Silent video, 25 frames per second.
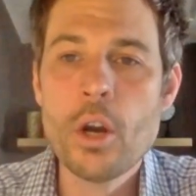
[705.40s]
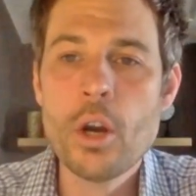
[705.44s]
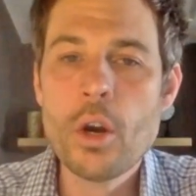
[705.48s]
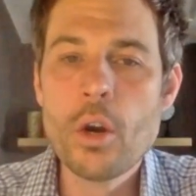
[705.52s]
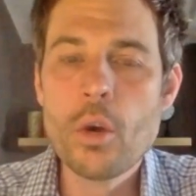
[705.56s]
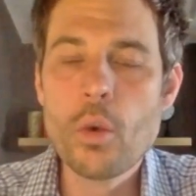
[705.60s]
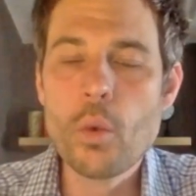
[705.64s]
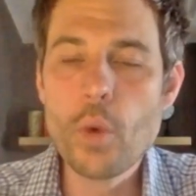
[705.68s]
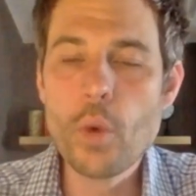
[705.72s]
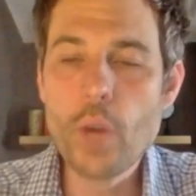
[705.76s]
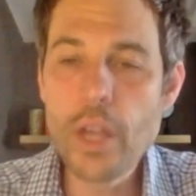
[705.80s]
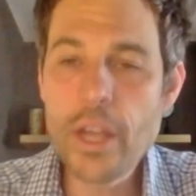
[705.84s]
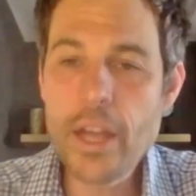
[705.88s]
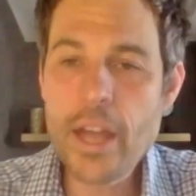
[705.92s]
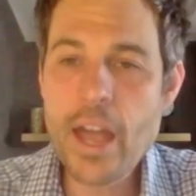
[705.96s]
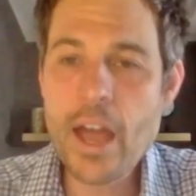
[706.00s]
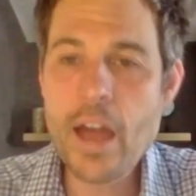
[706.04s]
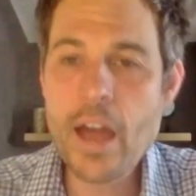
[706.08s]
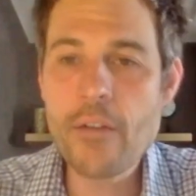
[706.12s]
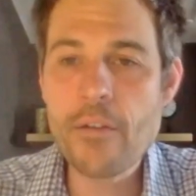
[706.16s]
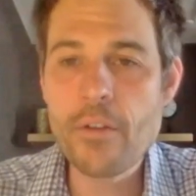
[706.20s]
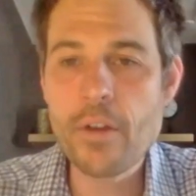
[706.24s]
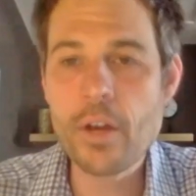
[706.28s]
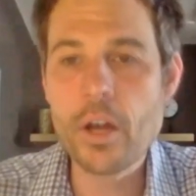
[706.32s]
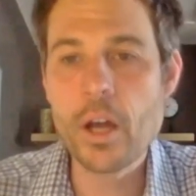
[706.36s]
really
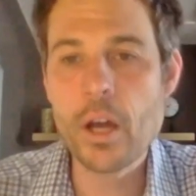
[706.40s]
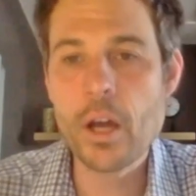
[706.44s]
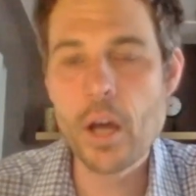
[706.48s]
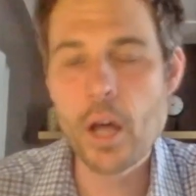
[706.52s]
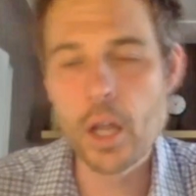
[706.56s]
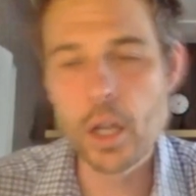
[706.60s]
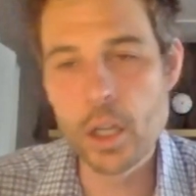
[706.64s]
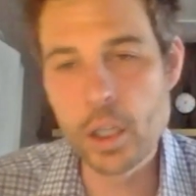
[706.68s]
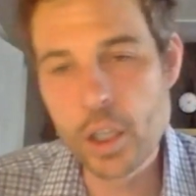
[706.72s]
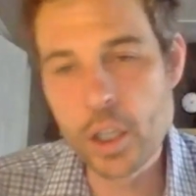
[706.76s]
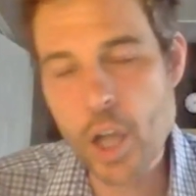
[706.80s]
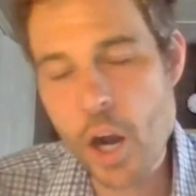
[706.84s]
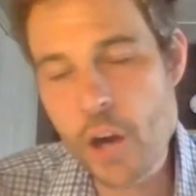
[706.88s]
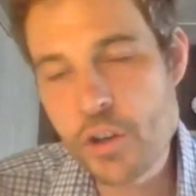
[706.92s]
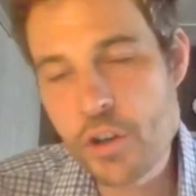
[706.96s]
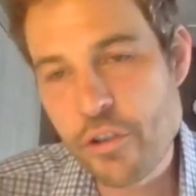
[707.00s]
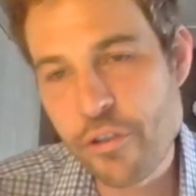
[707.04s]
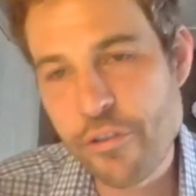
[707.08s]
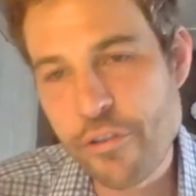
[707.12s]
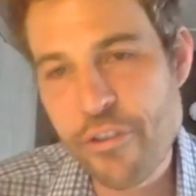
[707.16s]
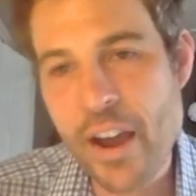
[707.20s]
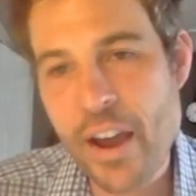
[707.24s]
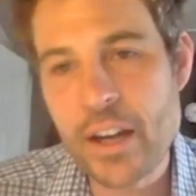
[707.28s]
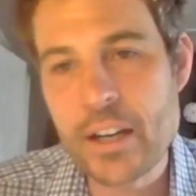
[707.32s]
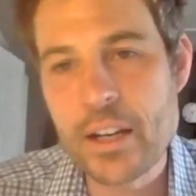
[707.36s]
have a large
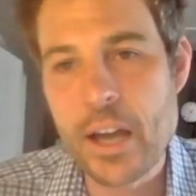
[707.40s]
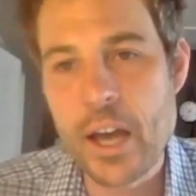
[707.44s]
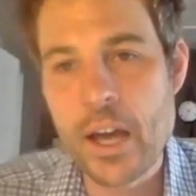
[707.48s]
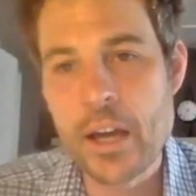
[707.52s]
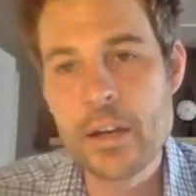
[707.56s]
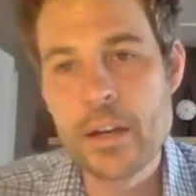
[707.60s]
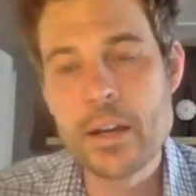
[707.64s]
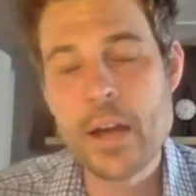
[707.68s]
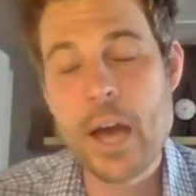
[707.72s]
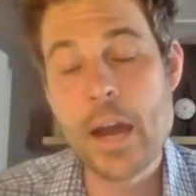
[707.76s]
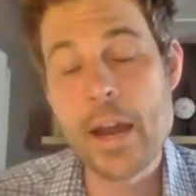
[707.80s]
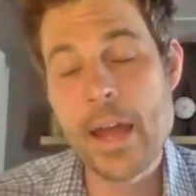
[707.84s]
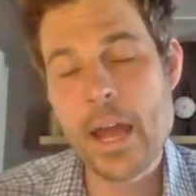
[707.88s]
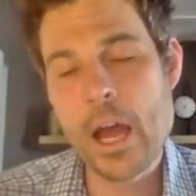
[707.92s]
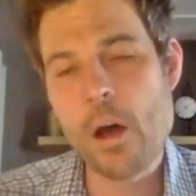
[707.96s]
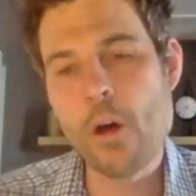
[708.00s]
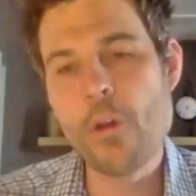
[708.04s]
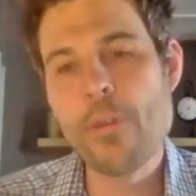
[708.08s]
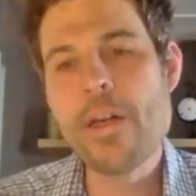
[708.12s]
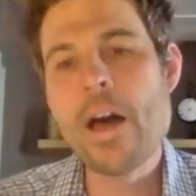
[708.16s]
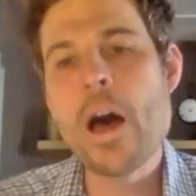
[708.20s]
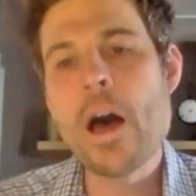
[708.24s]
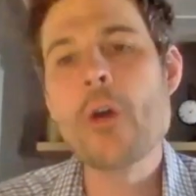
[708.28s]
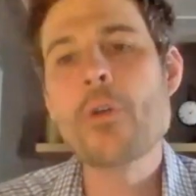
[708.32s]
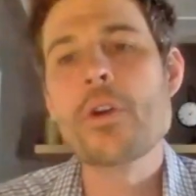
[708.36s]
effect on
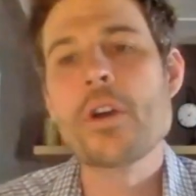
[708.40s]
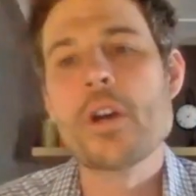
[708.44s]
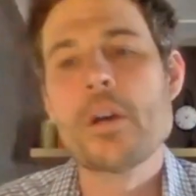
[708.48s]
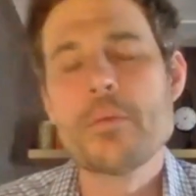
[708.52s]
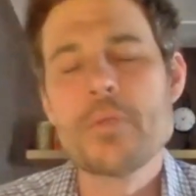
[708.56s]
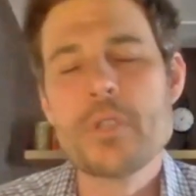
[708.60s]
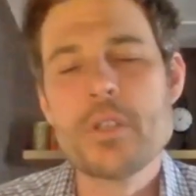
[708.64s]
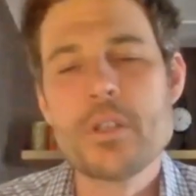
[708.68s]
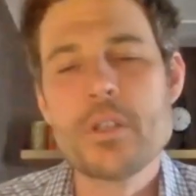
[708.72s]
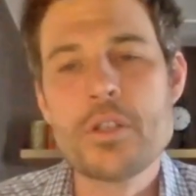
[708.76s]
health outcomes.